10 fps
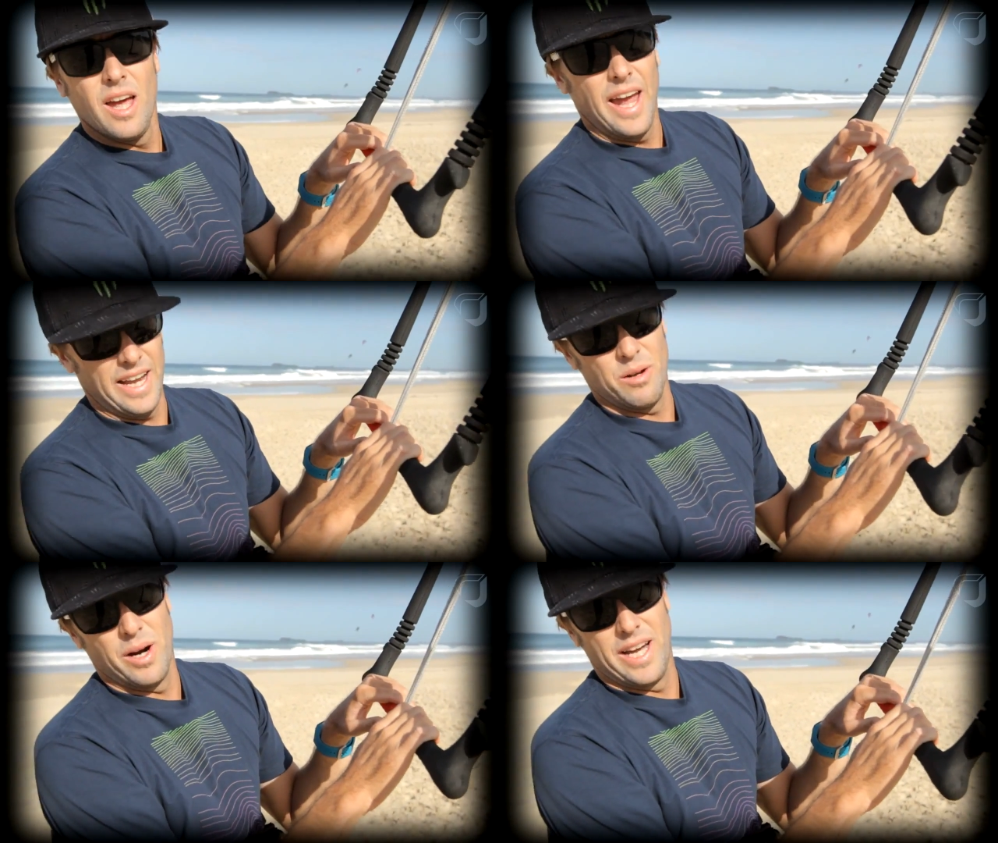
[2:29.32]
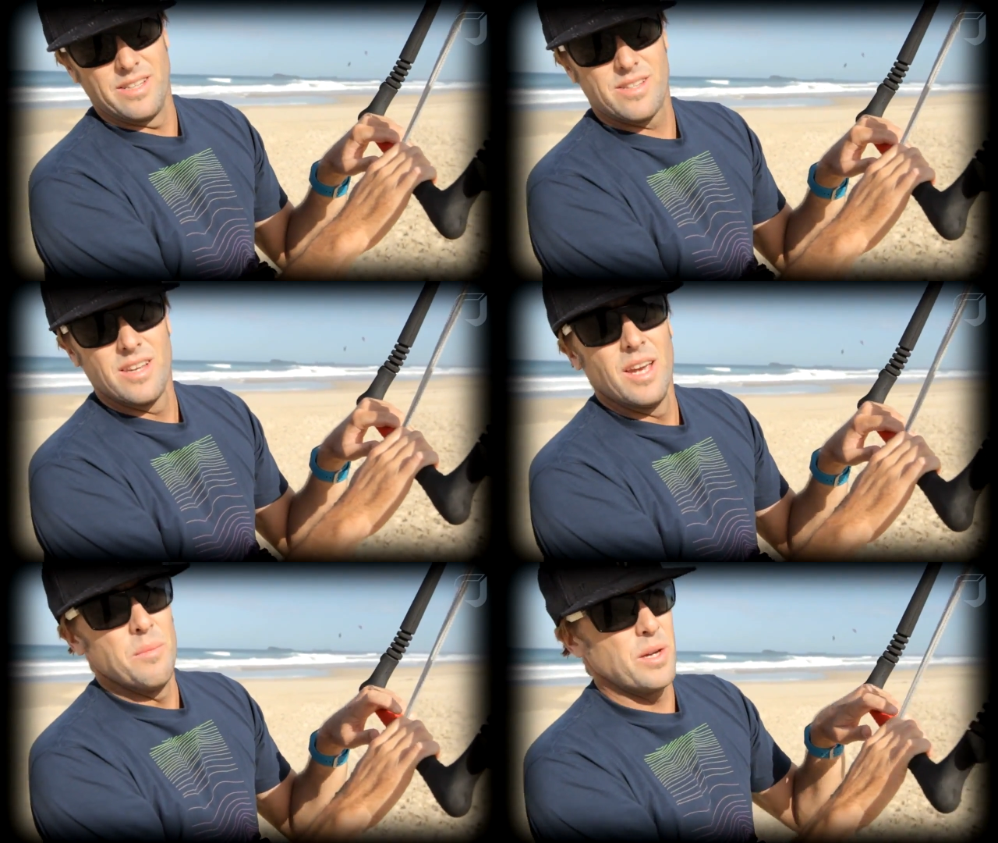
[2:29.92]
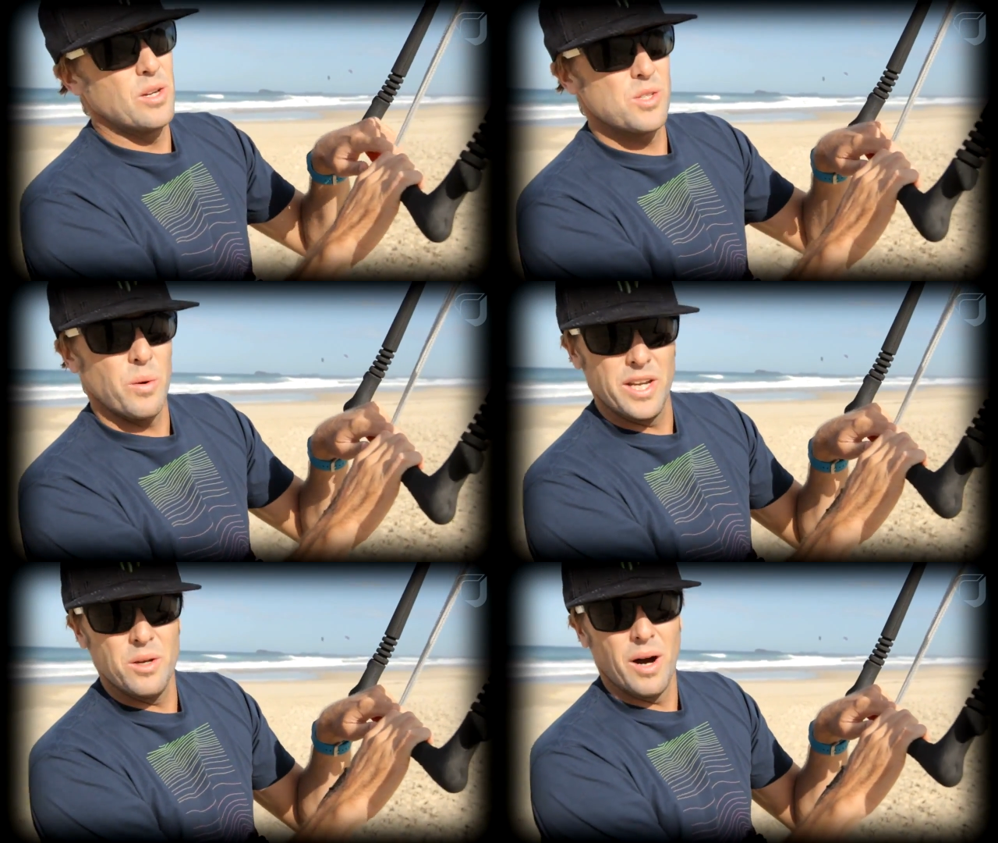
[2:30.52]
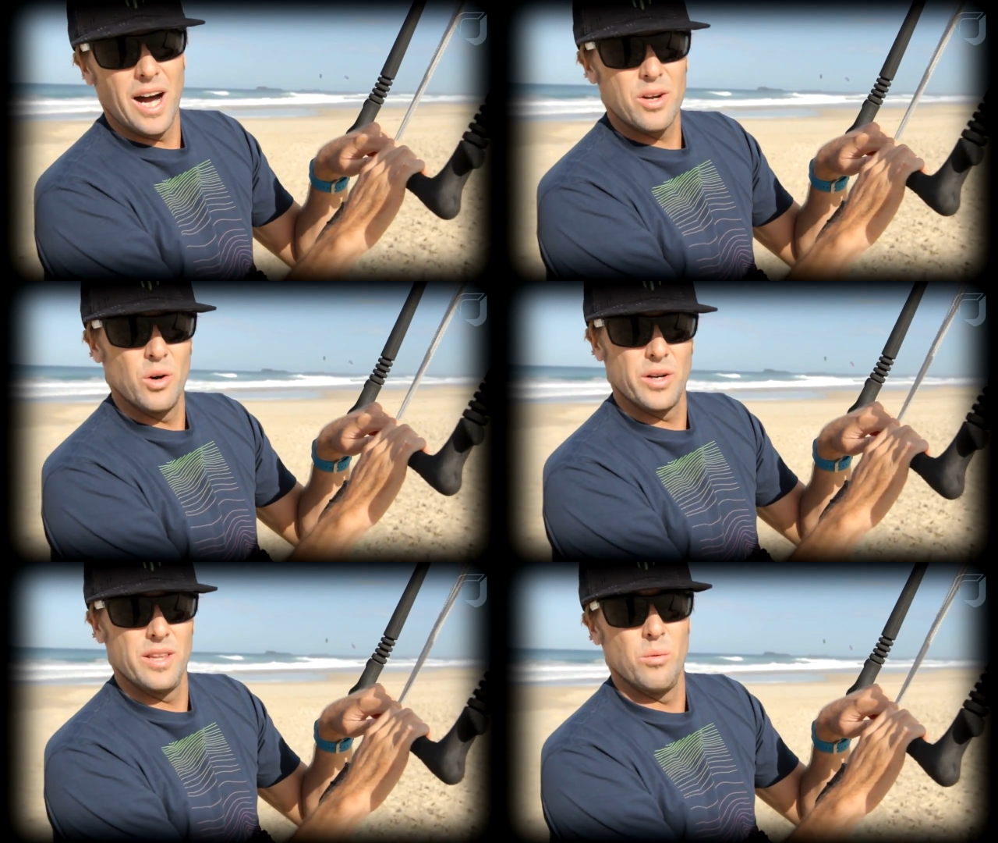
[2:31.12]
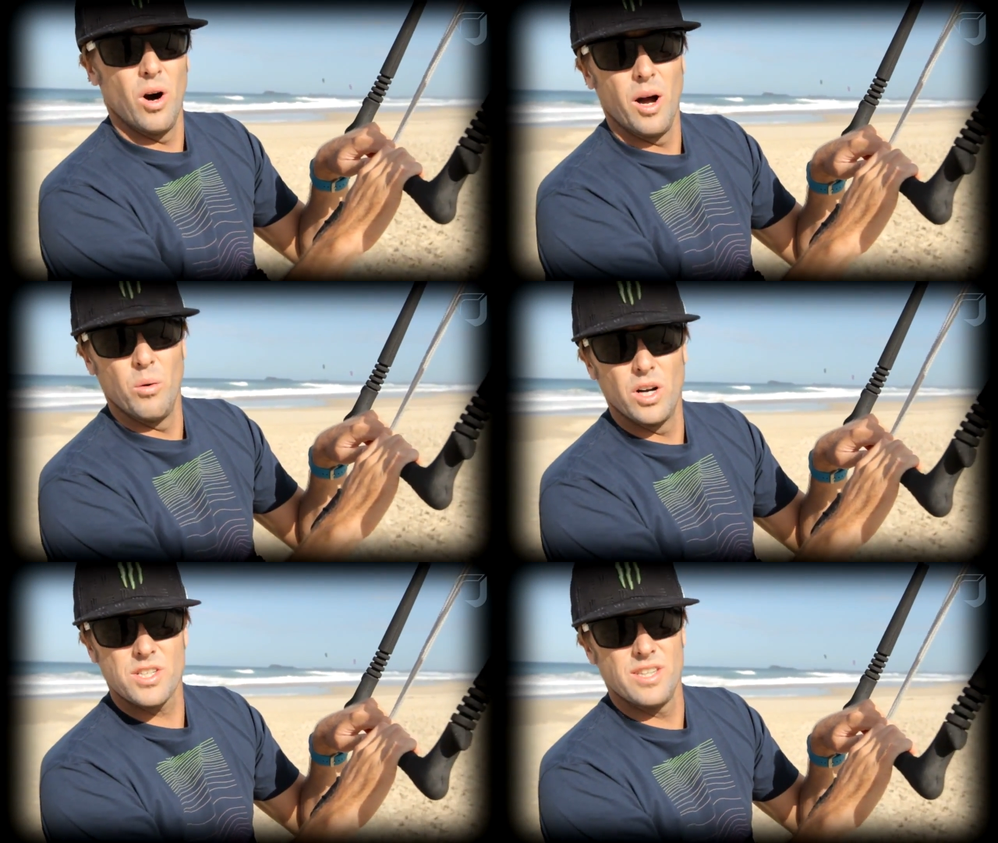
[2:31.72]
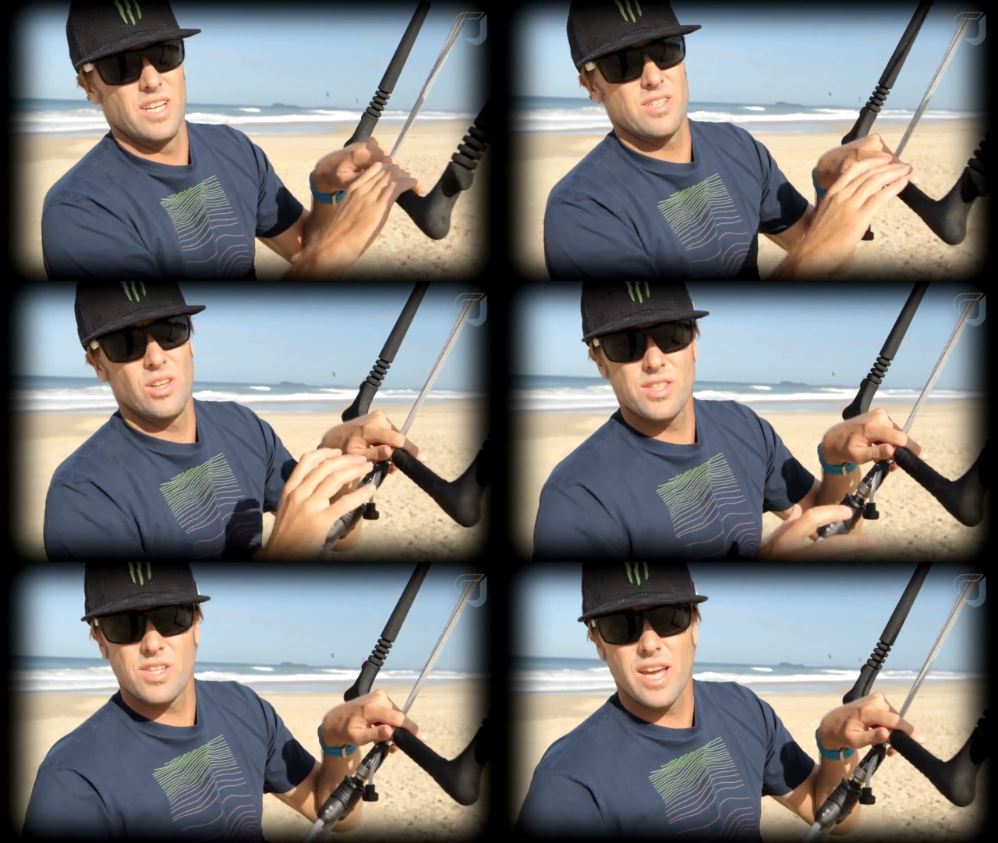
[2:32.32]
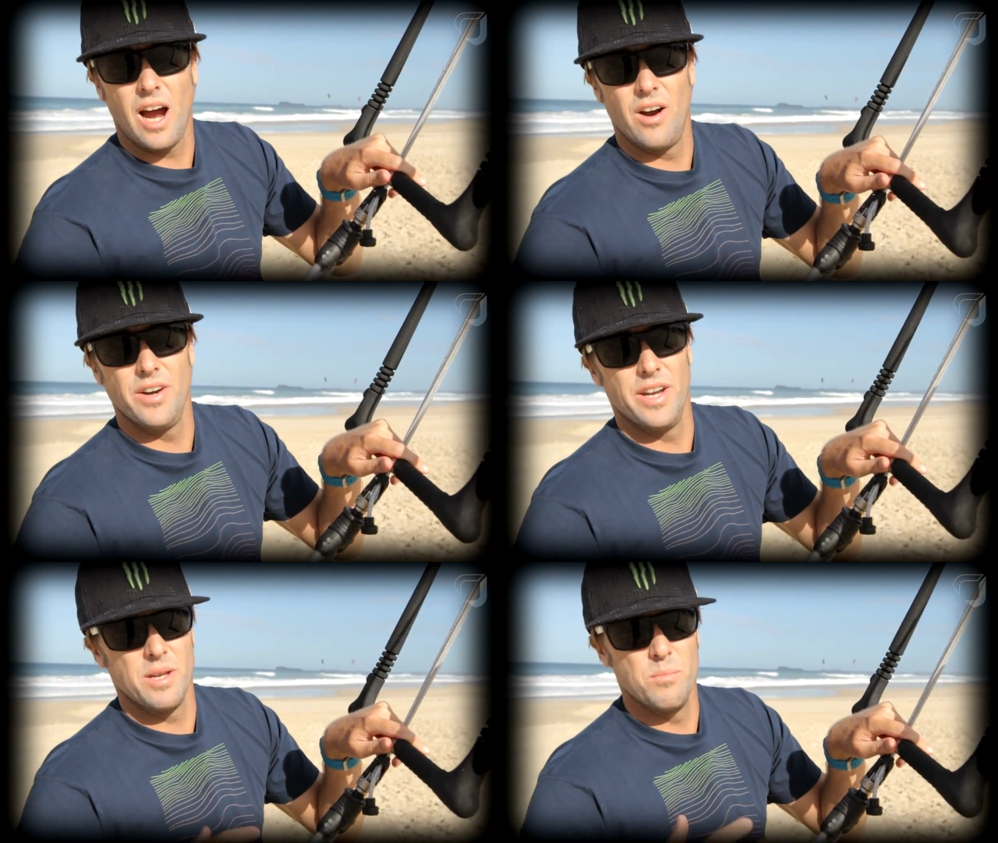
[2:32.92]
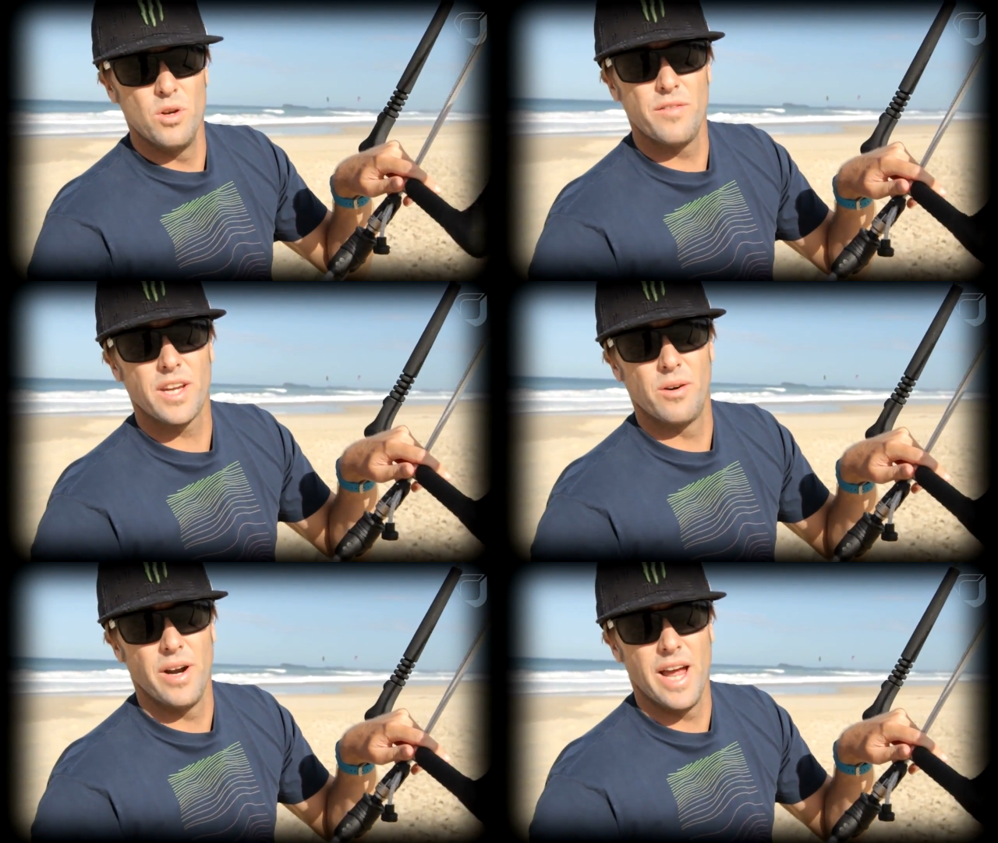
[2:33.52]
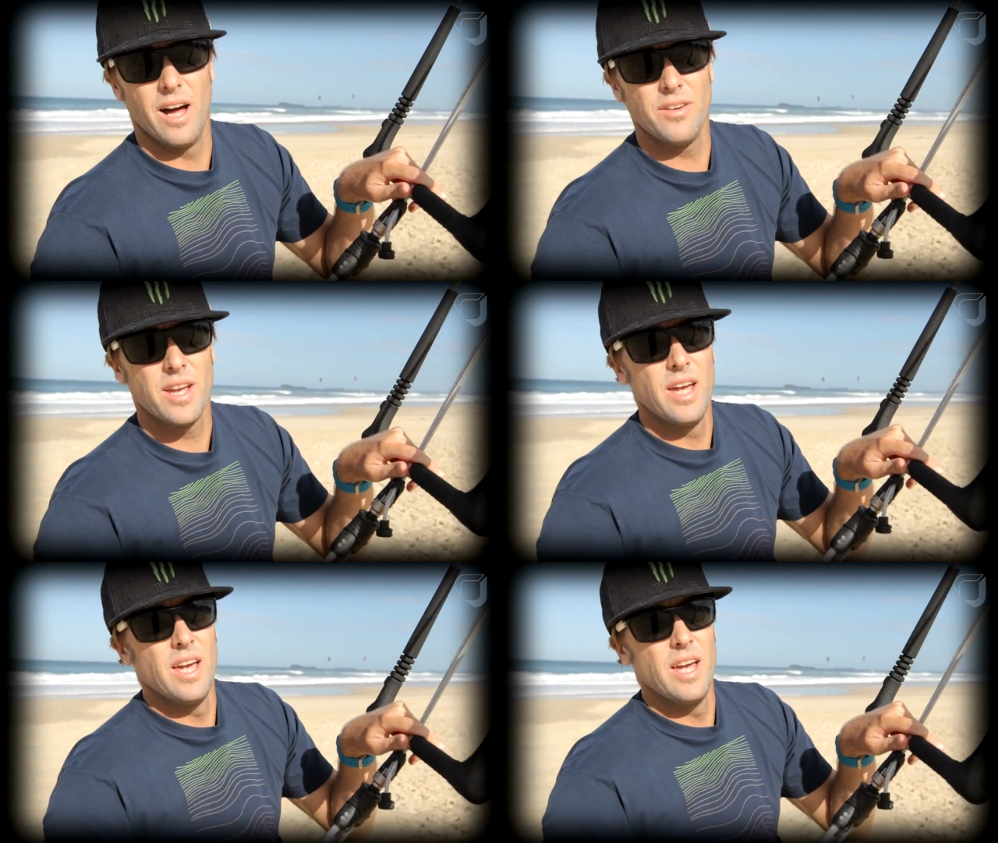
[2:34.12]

anyways, because when you are caught in the whitewash and there's lots of current and you're moving around,